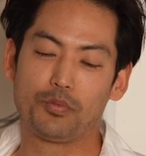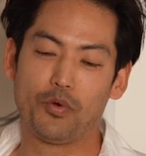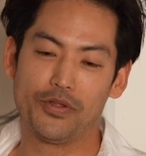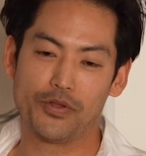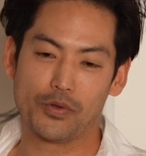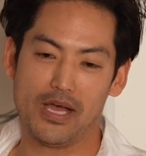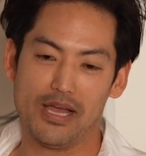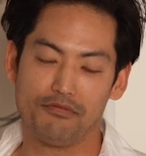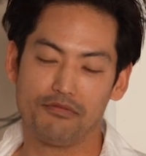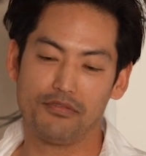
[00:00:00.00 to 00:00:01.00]
point in your
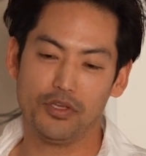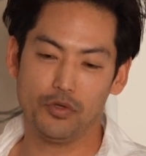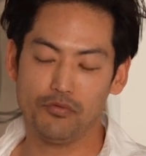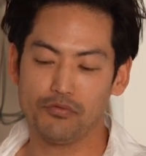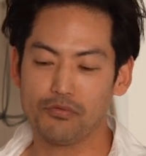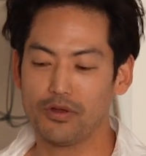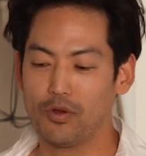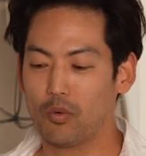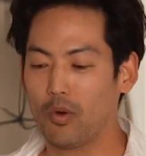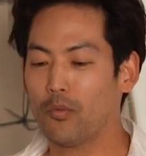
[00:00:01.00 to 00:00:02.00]
life, you've
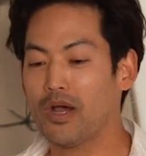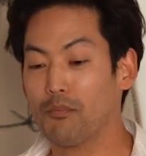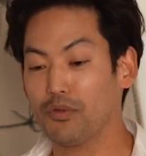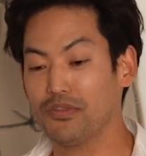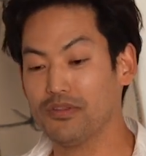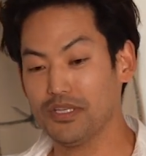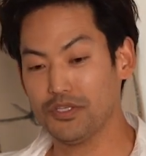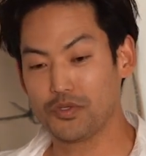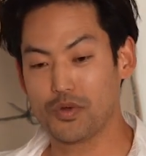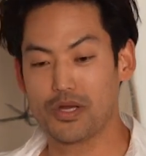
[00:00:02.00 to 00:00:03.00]
grown up within these
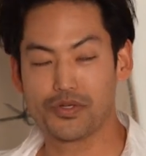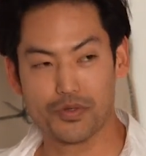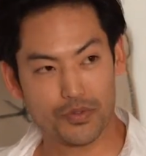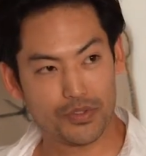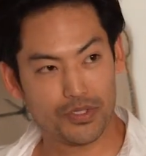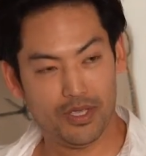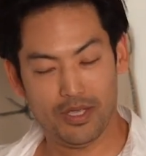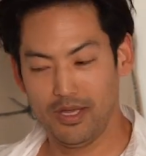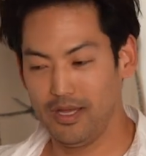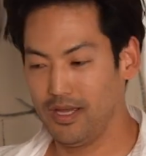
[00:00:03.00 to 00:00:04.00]
structures,
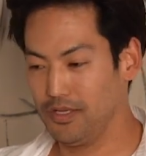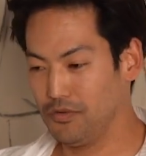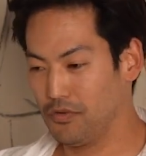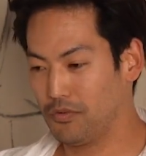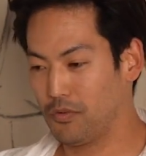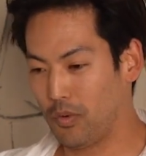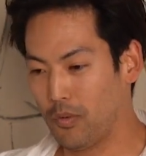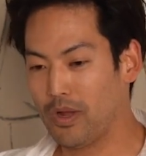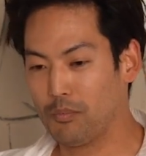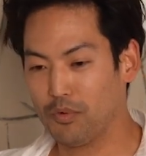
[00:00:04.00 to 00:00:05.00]
and you've
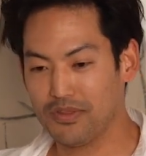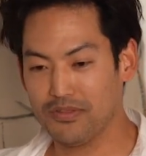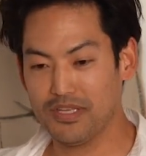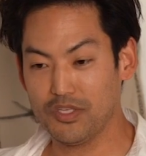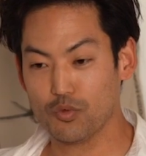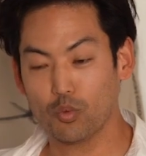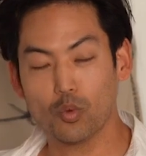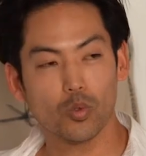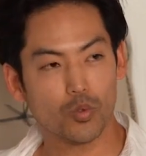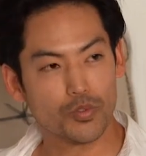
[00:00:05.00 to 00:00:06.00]
grown up within these
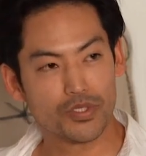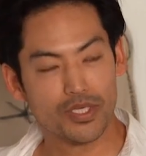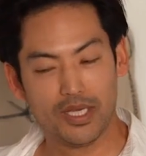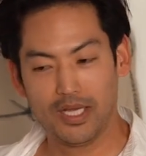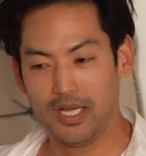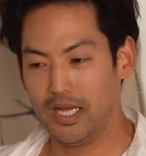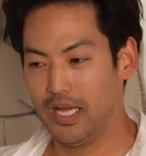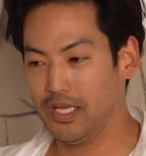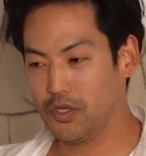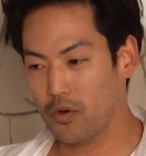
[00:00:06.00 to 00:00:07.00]
rules.
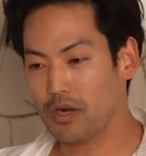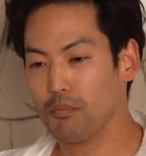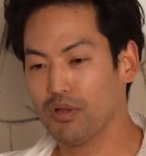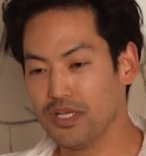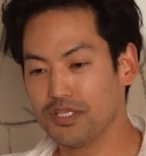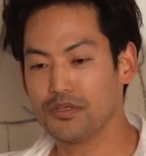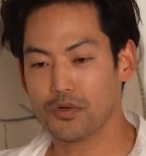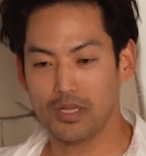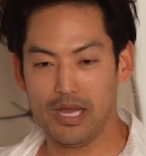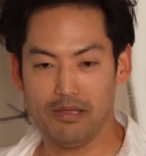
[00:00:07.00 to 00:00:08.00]
And you're at a place in
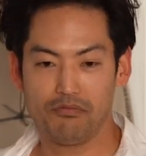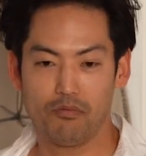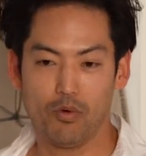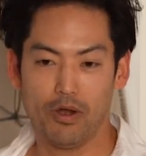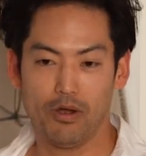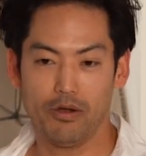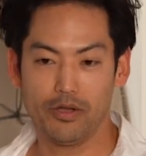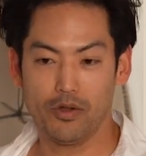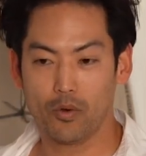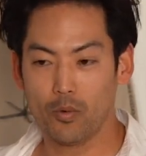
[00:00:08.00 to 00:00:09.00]
your life where
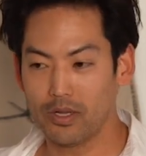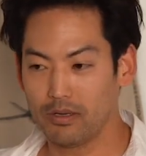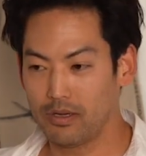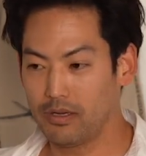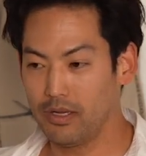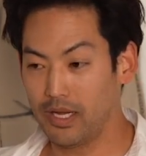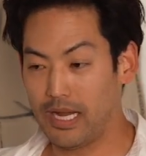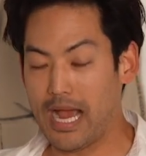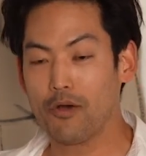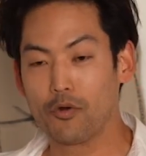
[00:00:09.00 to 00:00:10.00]
you're going to
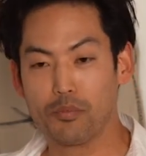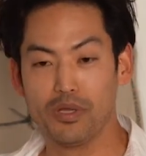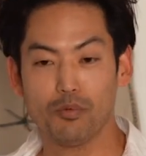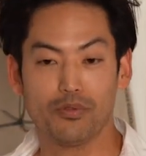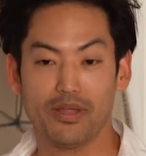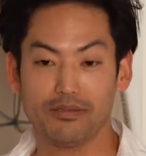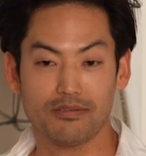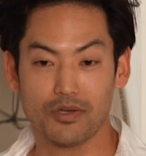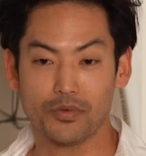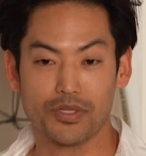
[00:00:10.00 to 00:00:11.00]
encounter people that
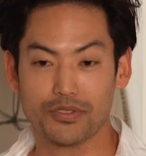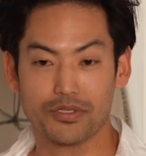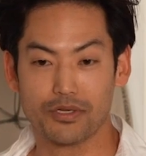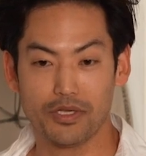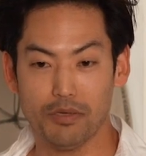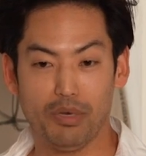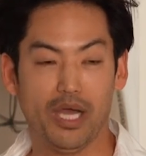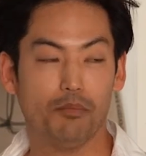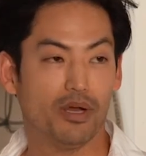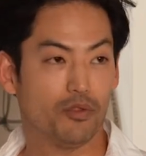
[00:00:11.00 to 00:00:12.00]
don't necessarily
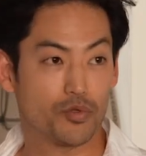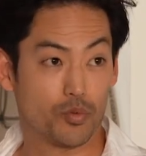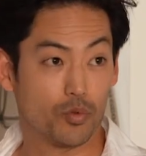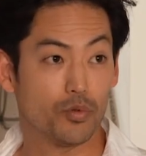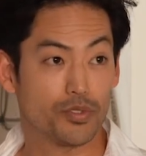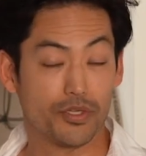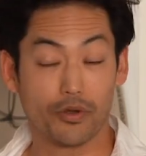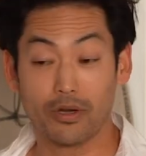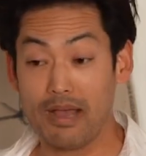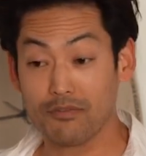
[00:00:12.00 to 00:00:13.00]
abide by those rules, and you're
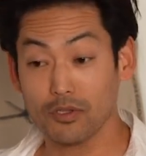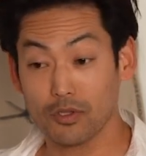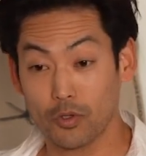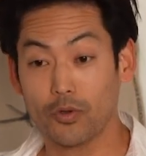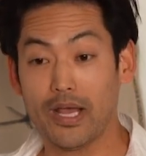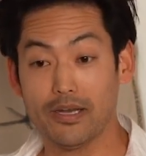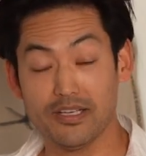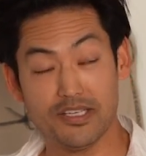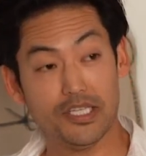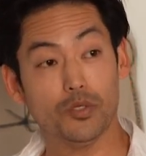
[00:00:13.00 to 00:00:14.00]
going to have to learn how to
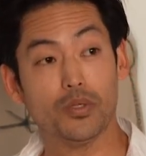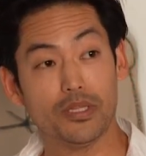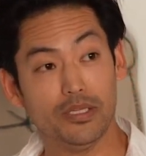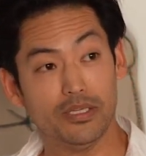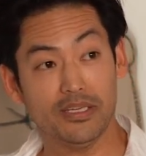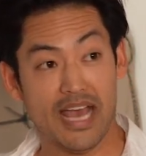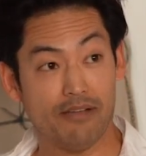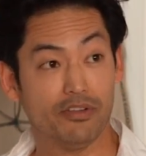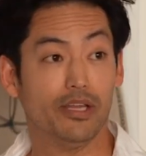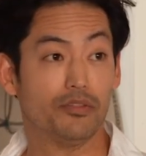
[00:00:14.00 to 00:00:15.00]
deal with it and
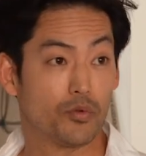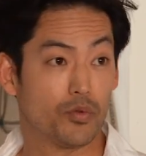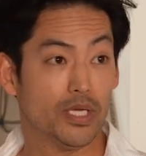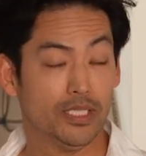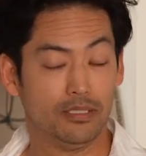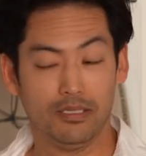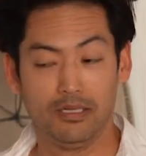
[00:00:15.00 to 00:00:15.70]
navigate through that.